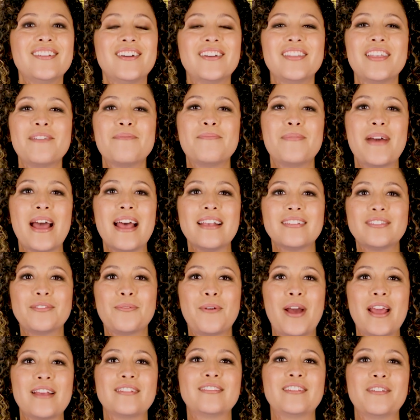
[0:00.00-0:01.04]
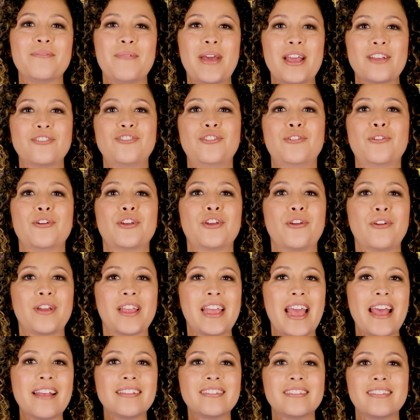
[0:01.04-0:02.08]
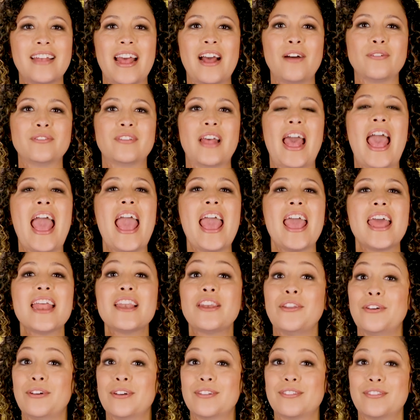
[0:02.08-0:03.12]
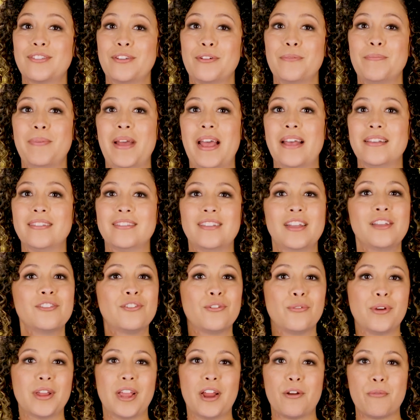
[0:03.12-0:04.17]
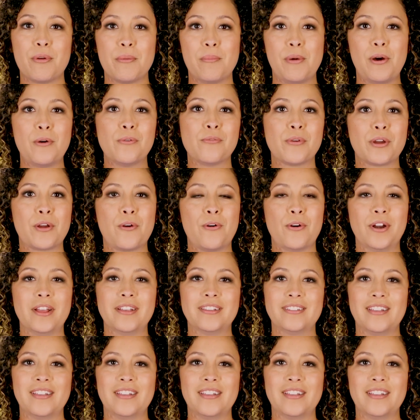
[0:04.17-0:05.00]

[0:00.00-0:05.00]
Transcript: are the best ways to make sure your guest sounds and looks their best during a remote recording